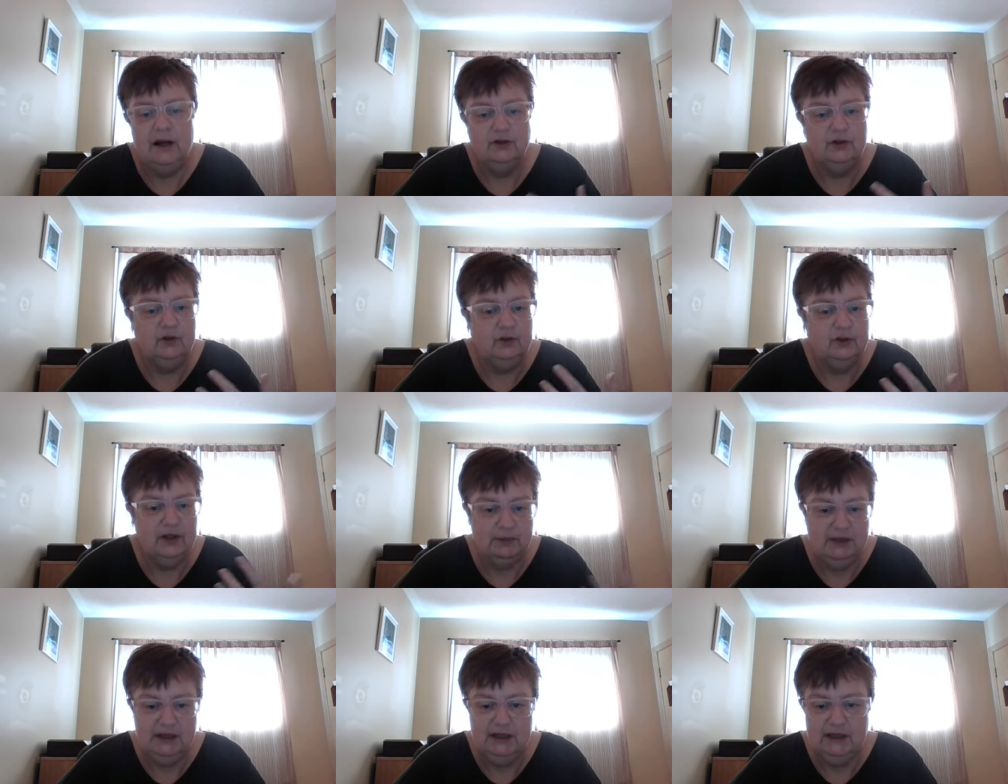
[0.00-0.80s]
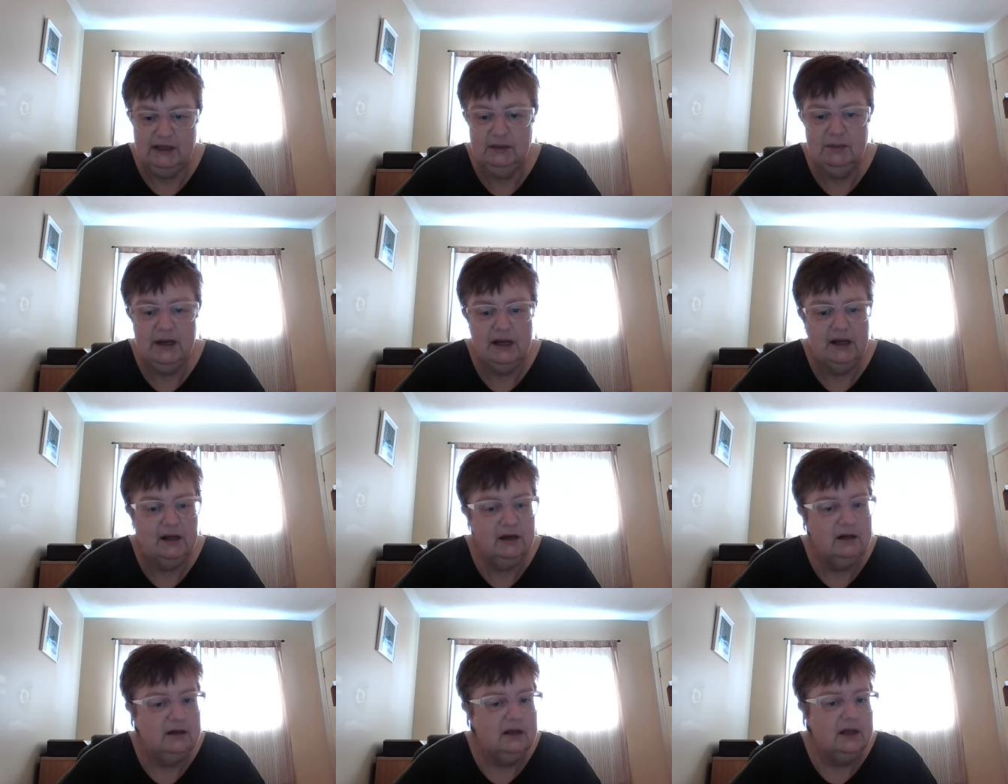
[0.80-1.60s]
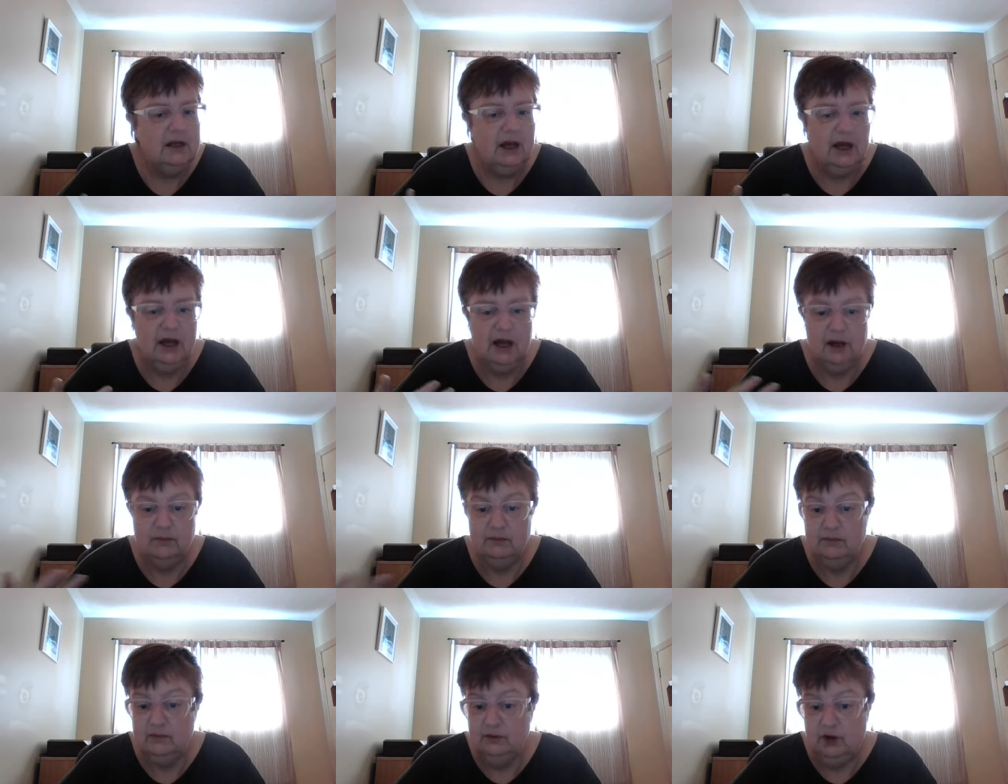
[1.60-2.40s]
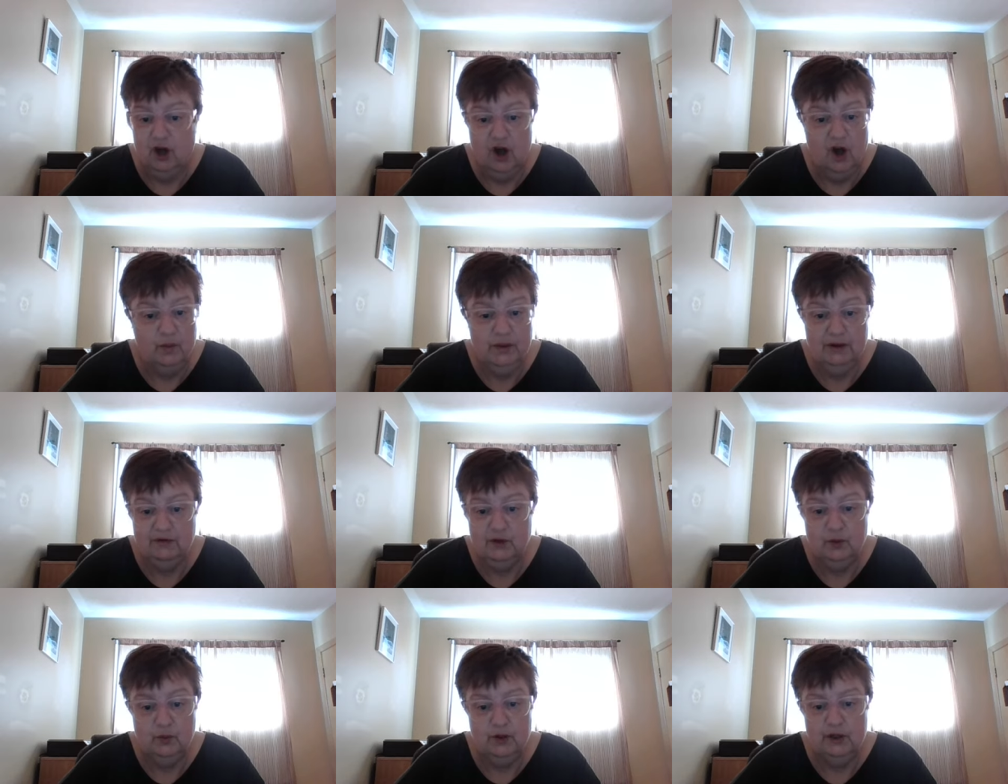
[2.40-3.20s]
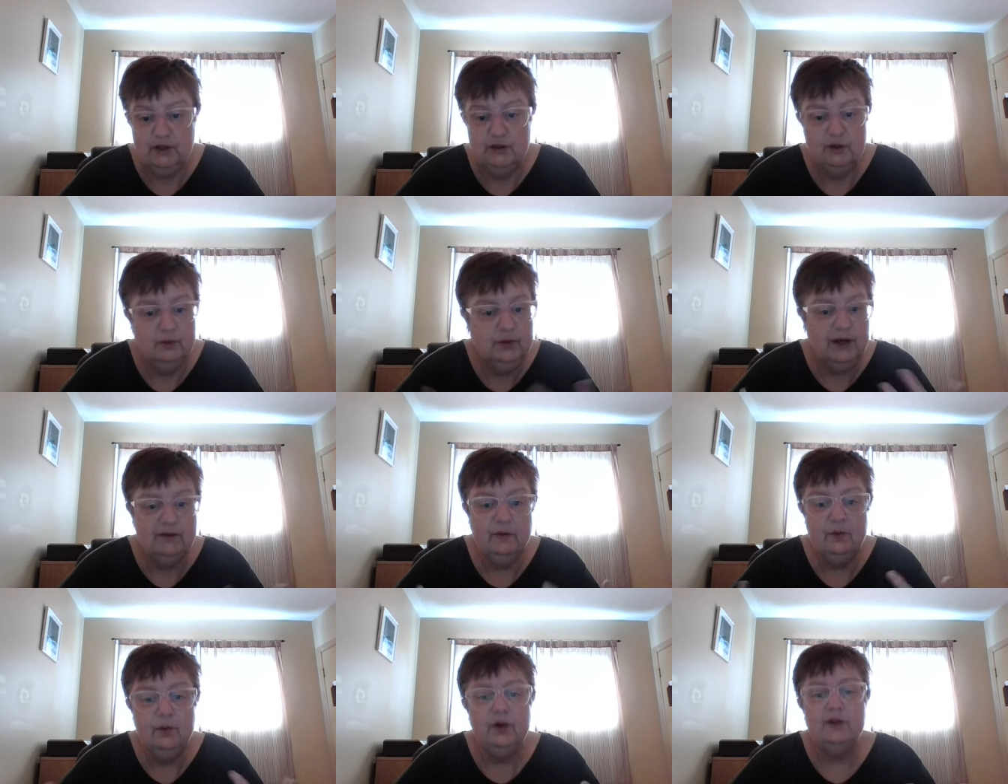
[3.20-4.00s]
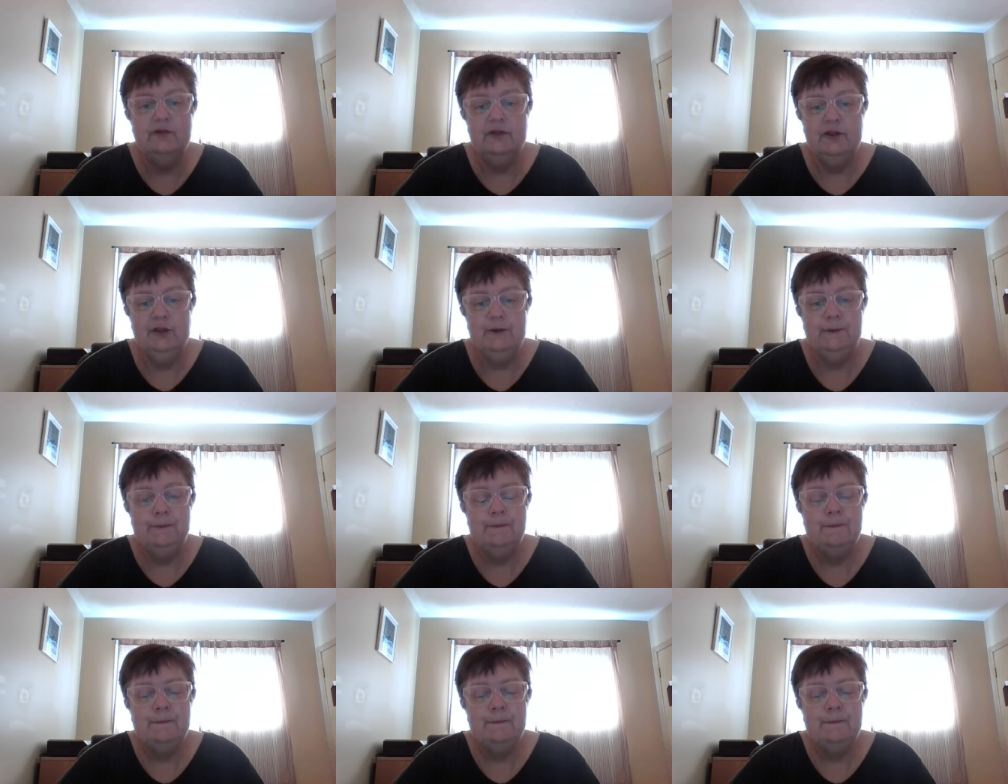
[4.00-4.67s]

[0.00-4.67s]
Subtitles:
to send me an email, call me if you want to, whatever works for you.